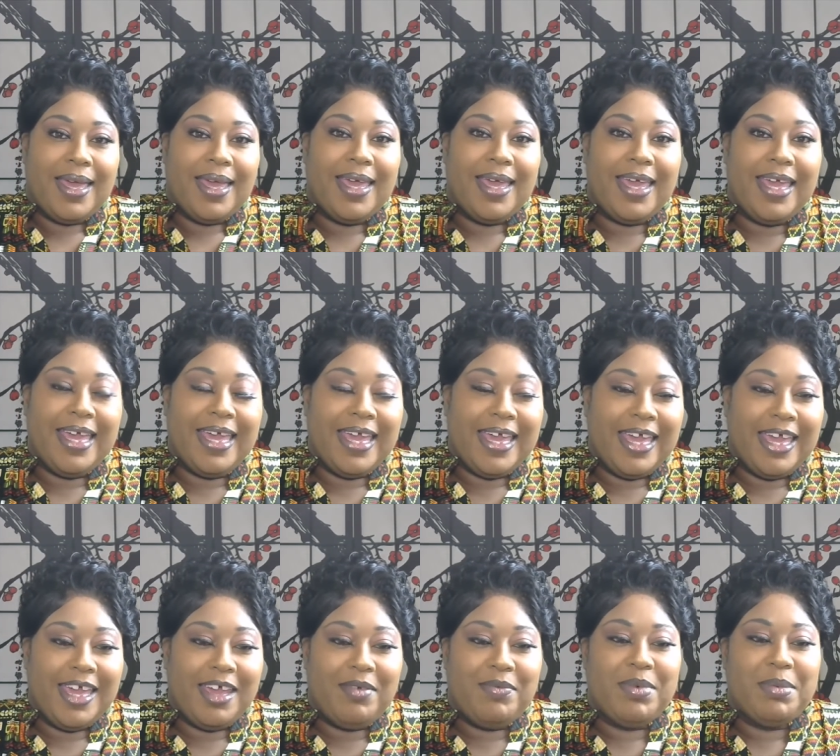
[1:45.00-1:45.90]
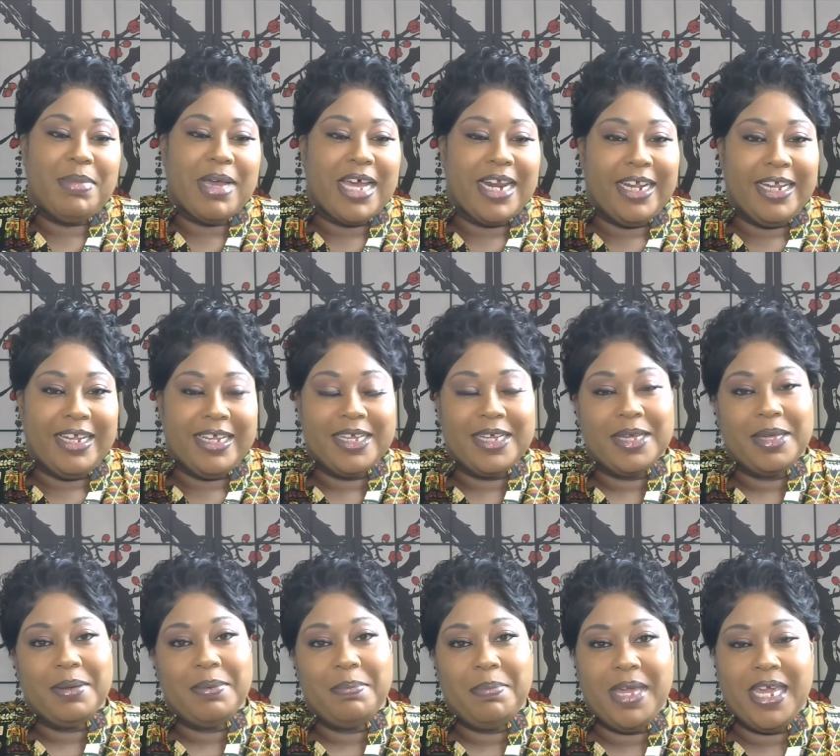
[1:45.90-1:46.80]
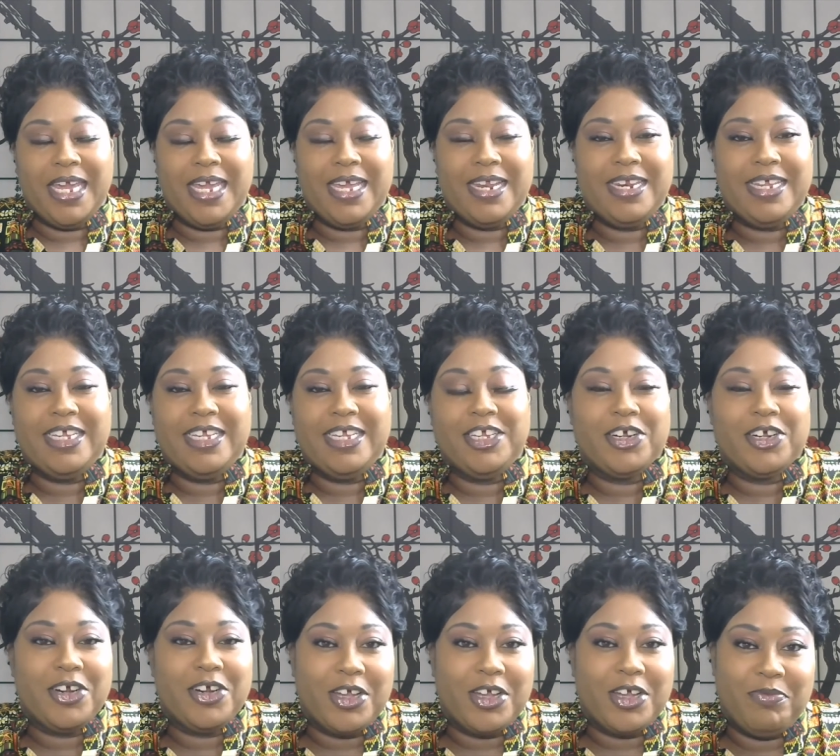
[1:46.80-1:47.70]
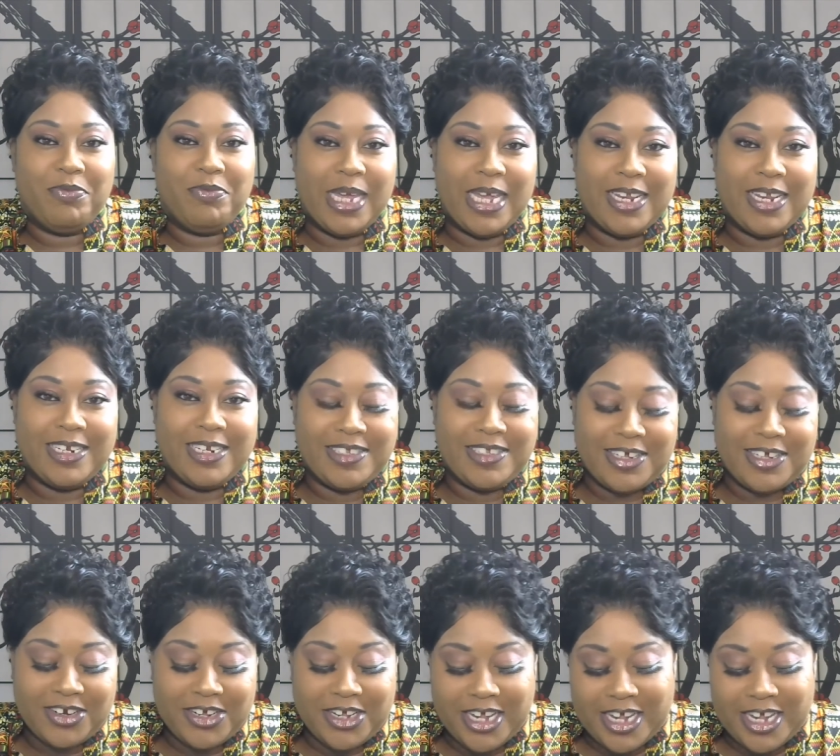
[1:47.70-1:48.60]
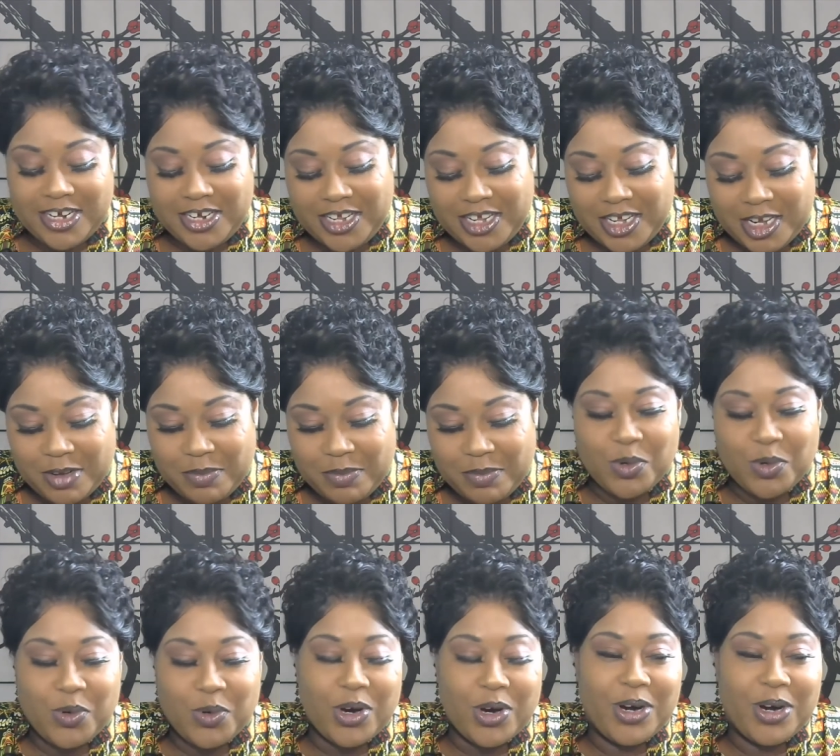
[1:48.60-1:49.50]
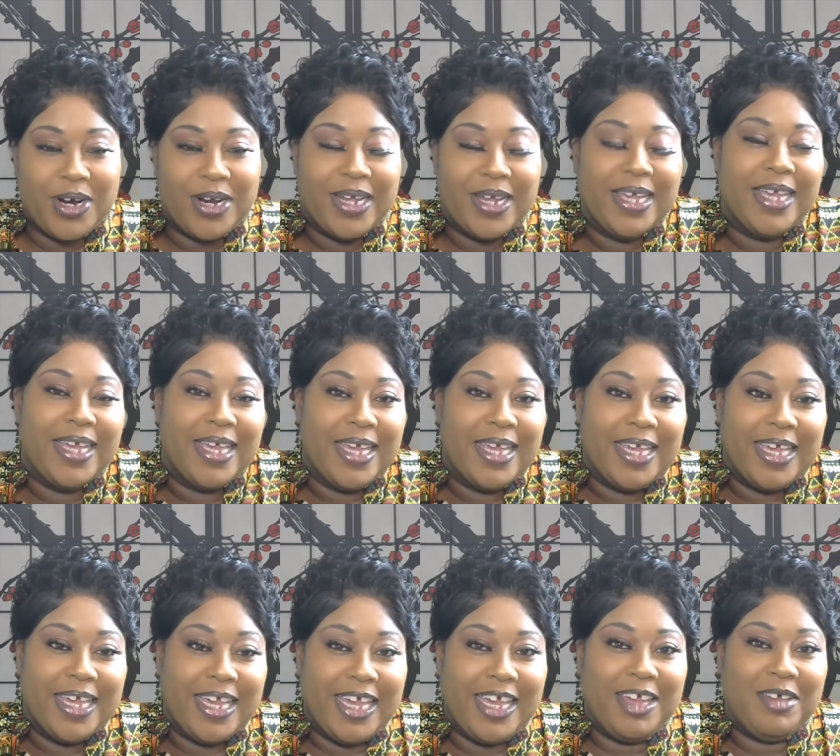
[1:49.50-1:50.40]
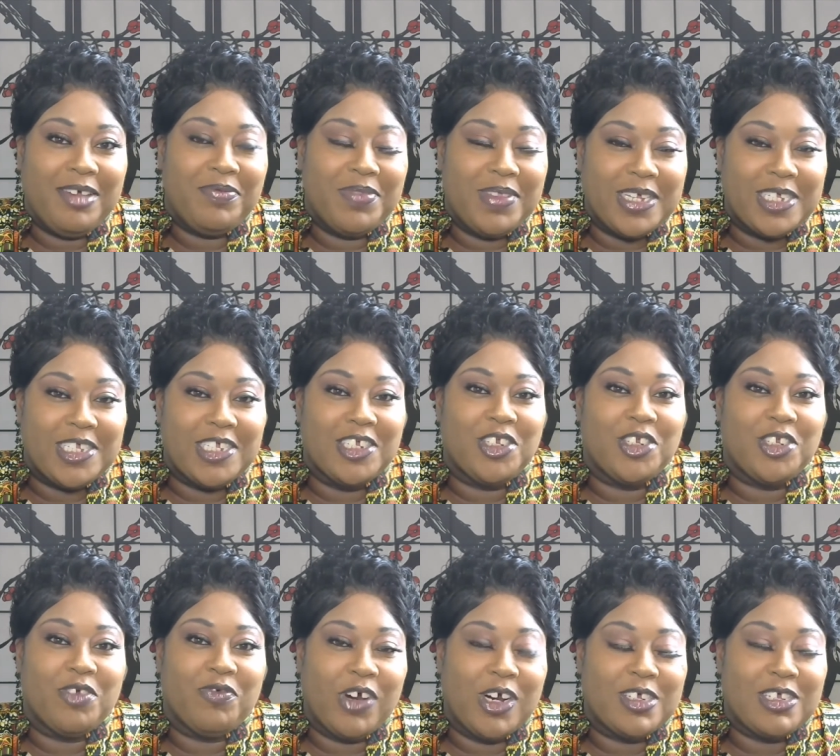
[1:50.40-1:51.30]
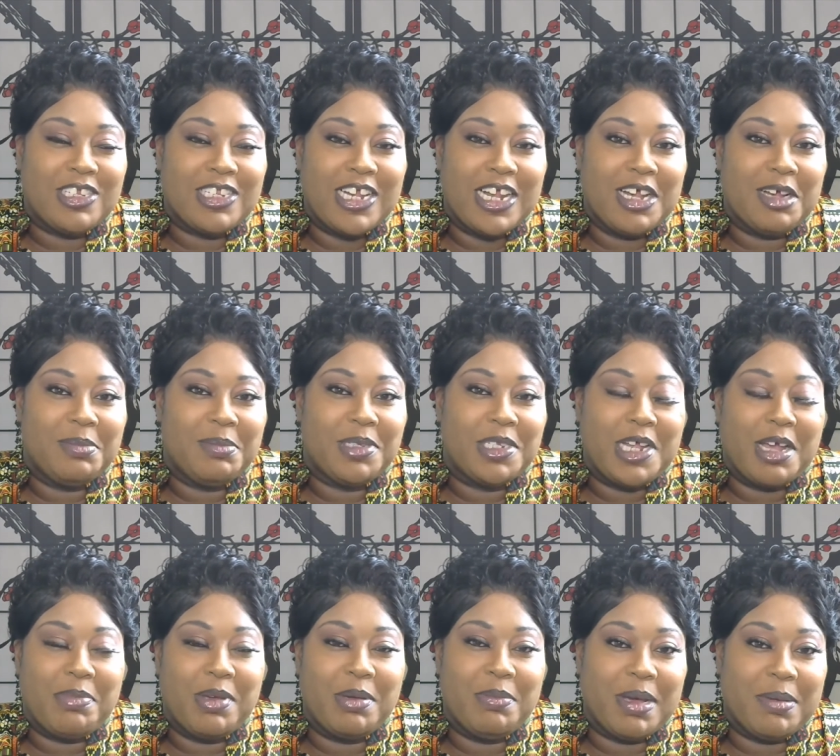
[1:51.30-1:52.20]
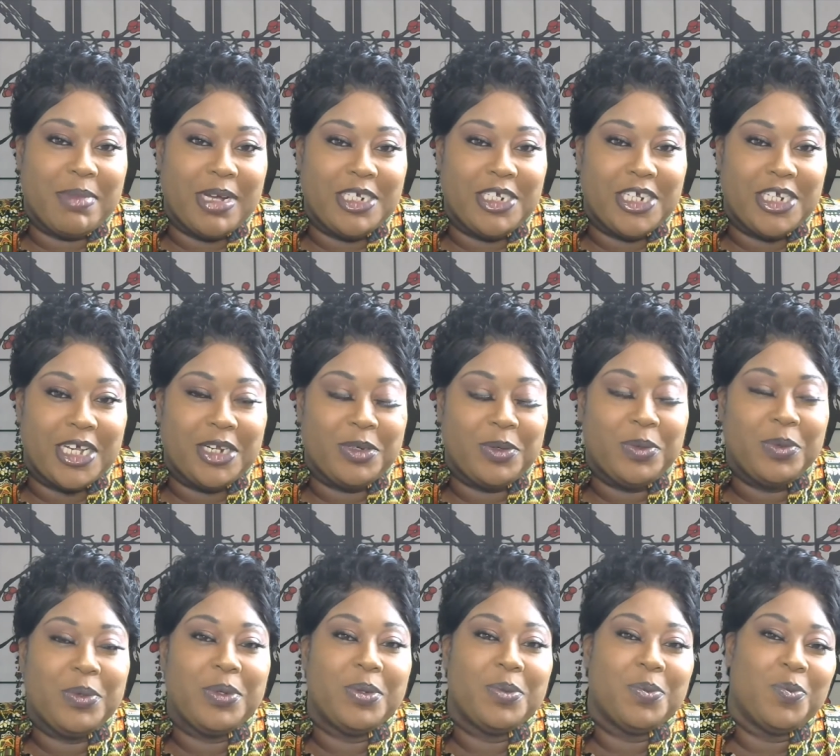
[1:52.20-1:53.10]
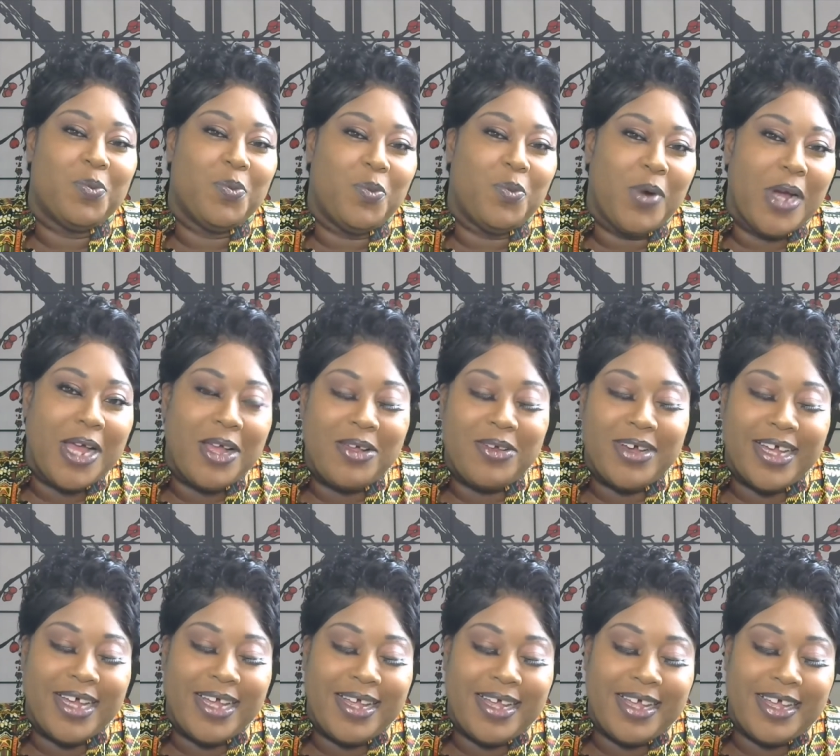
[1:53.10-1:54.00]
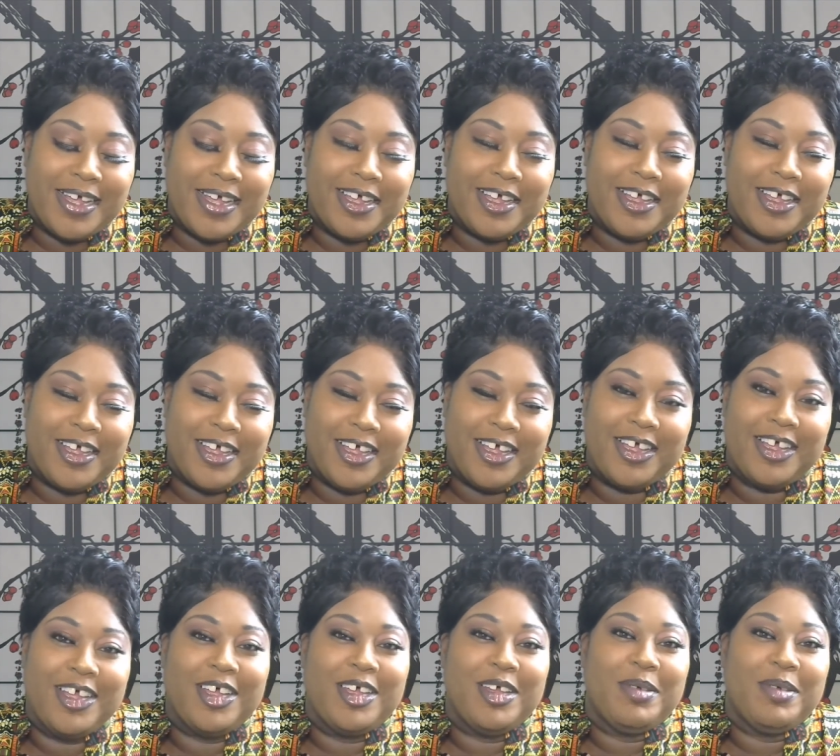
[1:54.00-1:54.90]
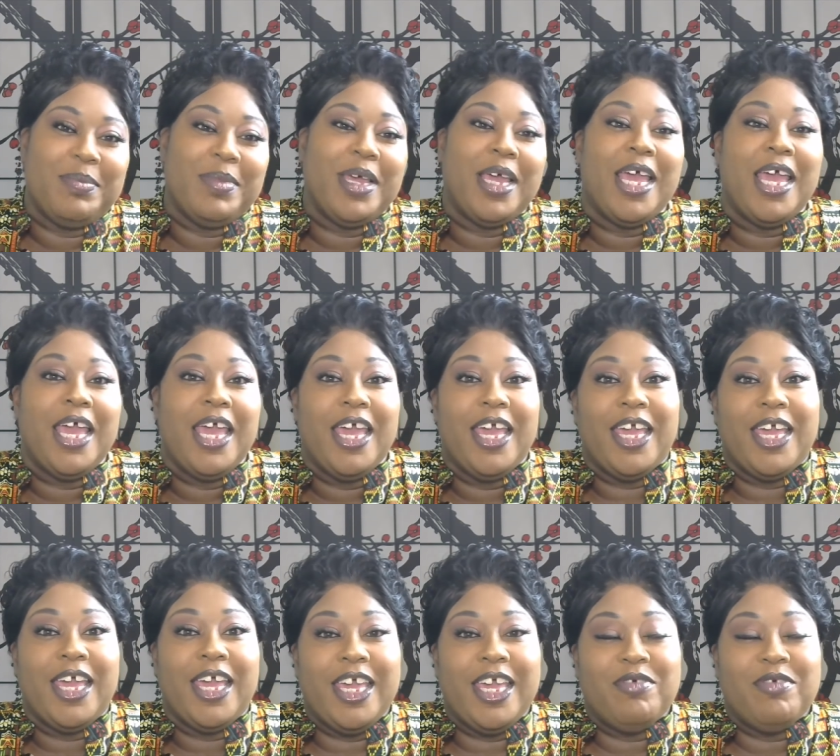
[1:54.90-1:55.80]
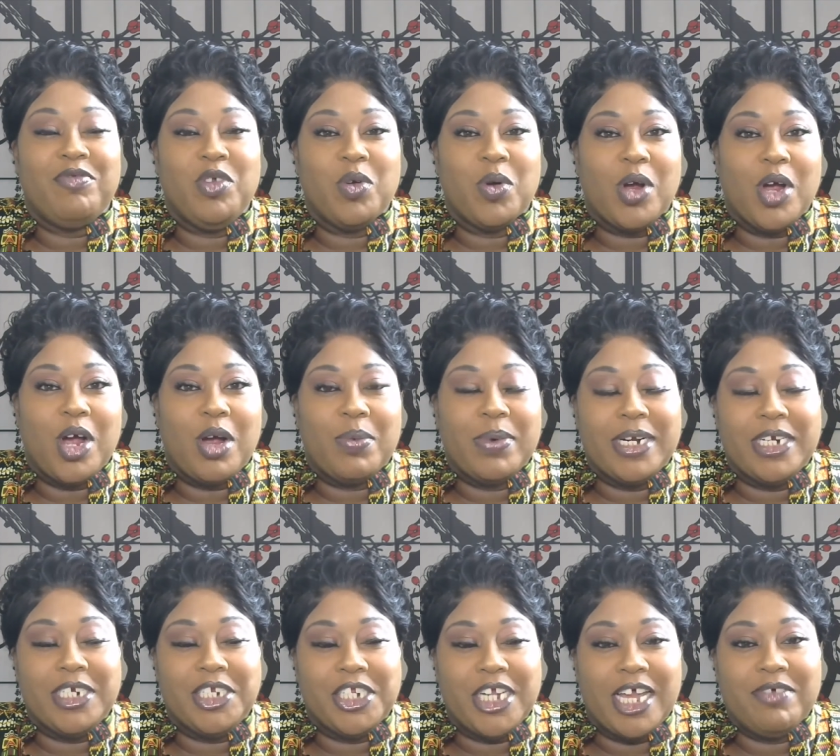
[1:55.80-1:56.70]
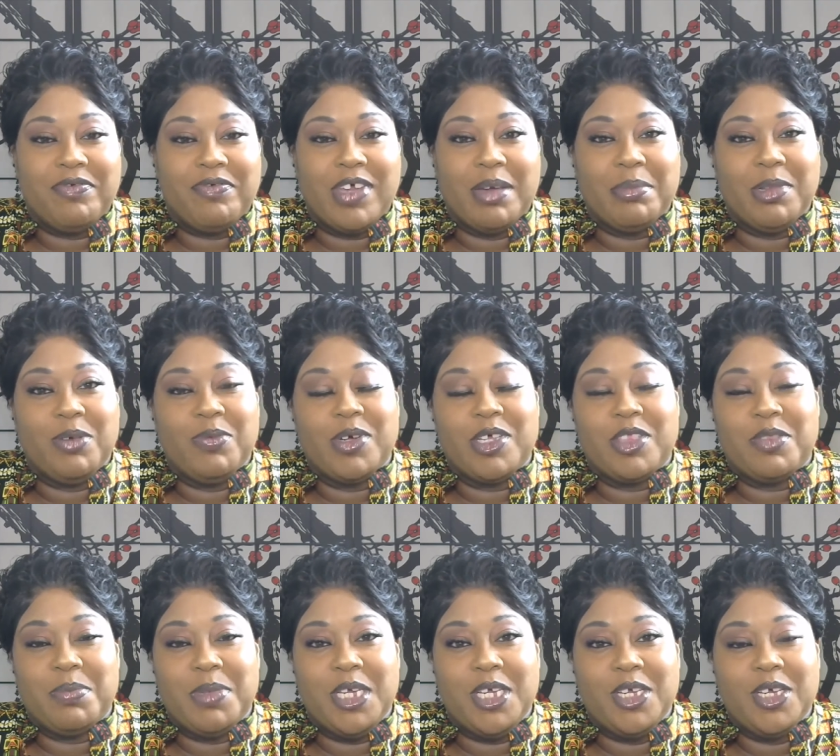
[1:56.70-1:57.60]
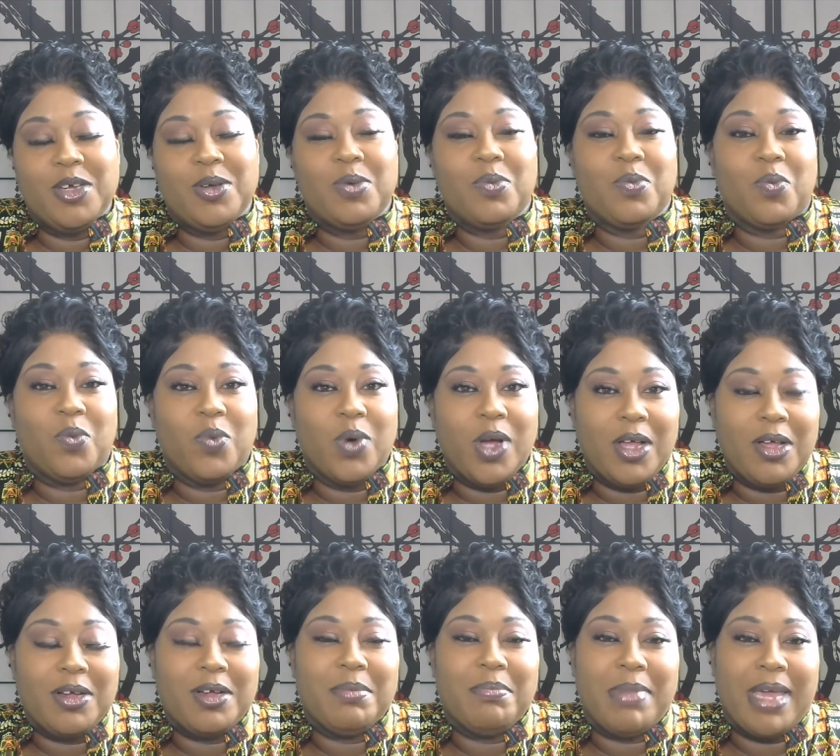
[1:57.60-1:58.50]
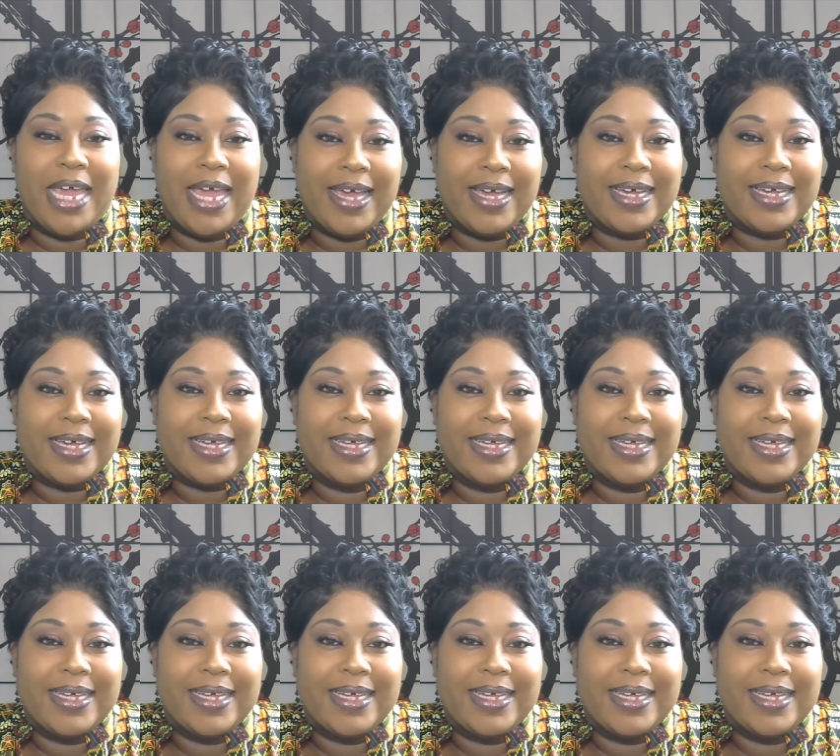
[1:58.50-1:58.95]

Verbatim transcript: Hey everybody, Pandi here of Pandi's Hair, Candy, and More. If this is your first time stopping by my channel, welcome! If you are already chat family with me, welcome back.